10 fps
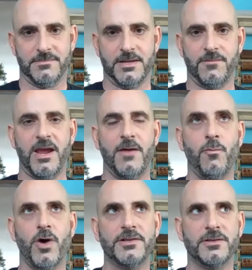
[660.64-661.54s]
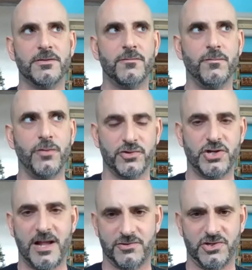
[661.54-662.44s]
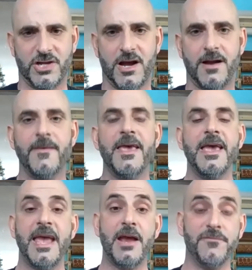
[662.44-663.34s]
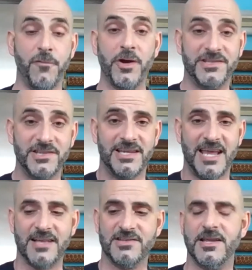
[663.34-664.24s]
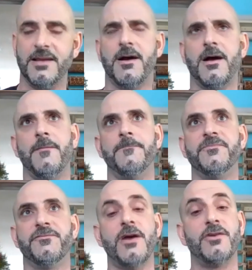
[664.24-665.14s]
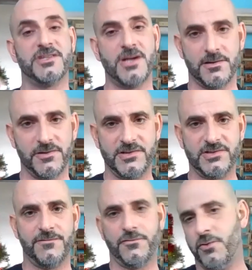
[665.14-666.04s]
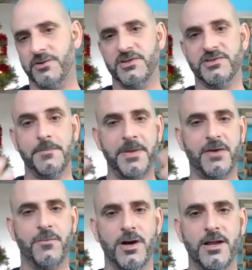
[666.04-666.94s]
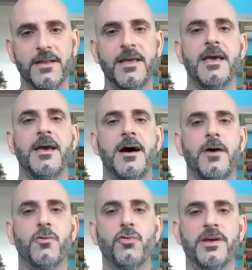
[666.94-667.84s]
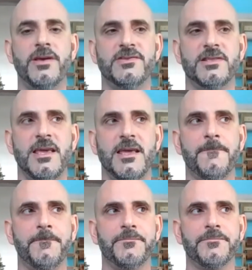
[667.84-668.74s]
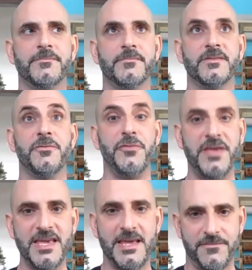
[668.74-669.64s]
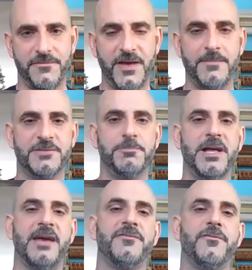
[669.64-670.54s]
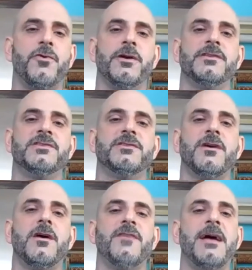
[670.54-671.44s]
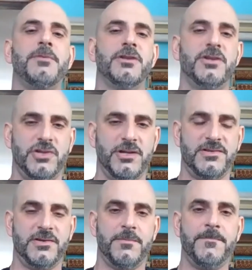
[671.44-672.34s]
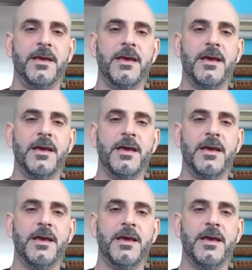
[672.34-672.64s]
and what those challenges are, and voices against it. Frederick Douglass, of course, is the big one, who is the famous Black voice of abolitionism.